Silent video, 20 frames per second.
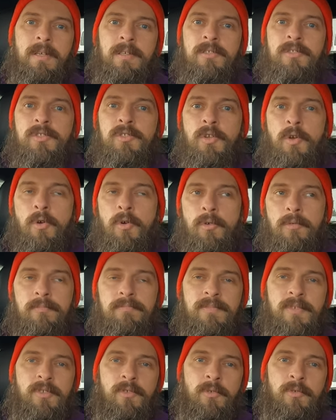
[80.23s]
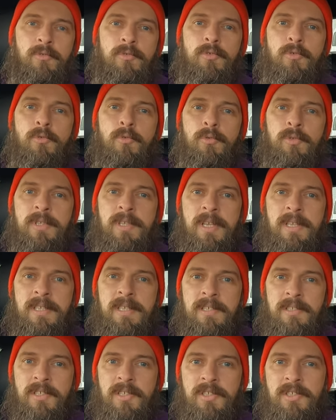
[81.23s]
So, you know, you don't
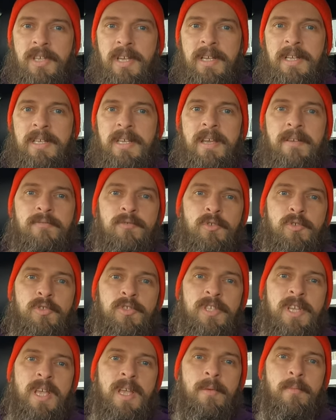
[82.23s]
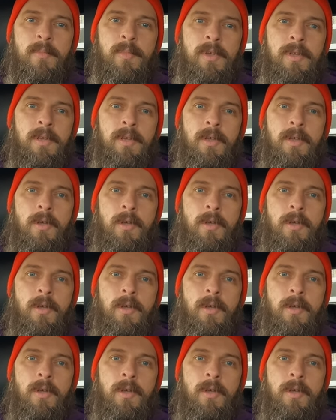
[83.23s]
necessarily have the same